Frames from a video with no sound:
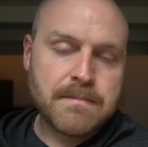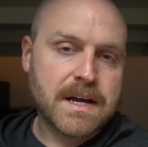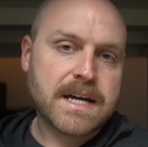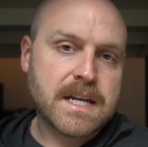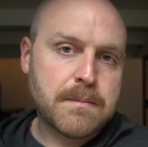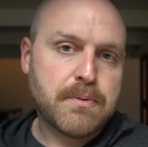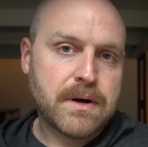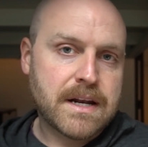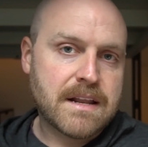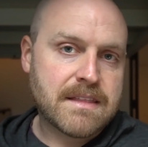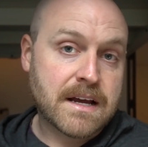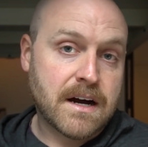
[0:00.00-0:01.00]
I'm not gonna put
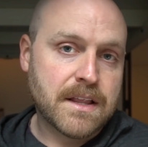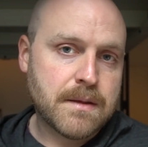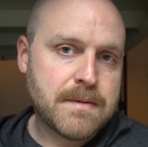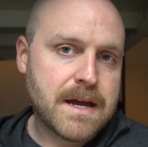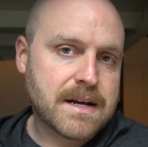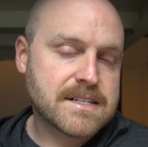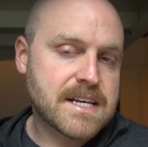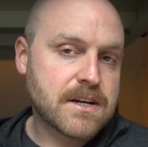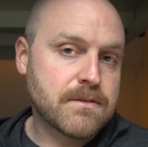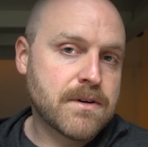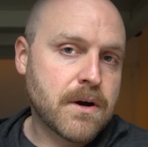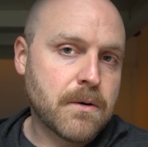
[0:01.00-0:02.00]
anything on them yet because I
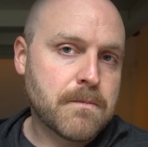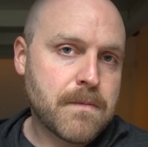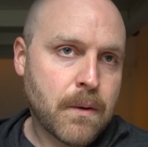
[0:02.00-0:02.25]
don't know.